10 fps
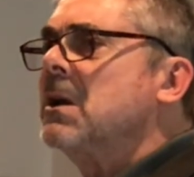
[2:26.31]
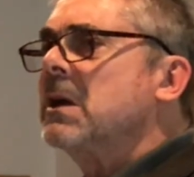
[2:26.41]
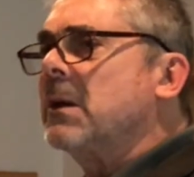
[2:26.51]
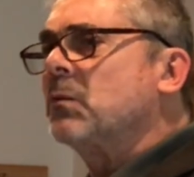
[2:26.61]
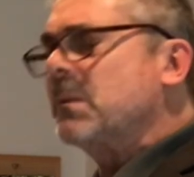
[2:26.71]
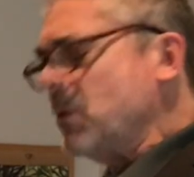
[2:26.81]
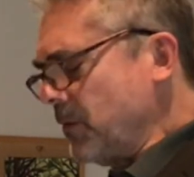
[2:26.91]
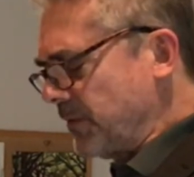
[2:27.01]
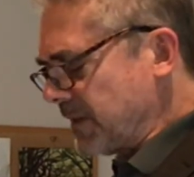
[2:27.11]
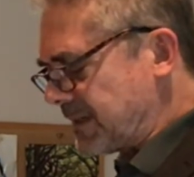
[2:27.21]

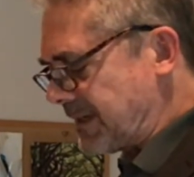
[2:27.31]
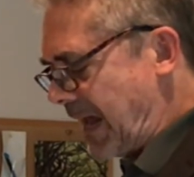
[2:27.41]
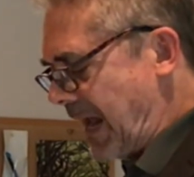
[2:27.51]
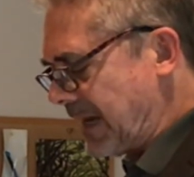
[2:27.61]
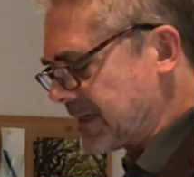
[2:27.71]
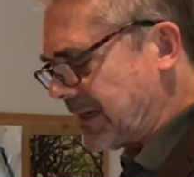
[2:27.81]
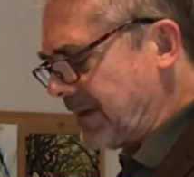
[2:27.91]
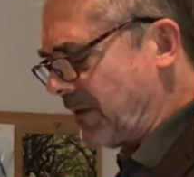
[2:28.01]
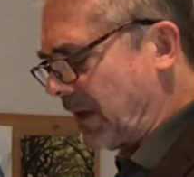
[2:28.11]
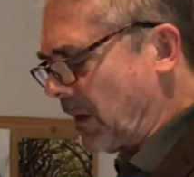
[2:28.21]
removed the stains,
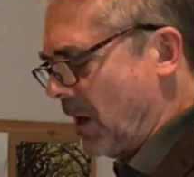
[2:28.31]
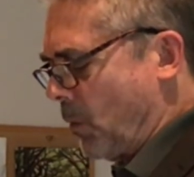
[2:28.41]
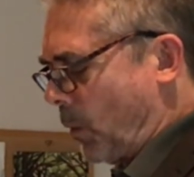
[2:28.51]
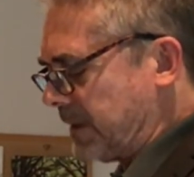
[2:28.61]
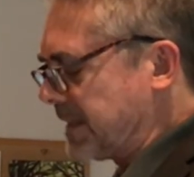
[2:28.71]
leaving it once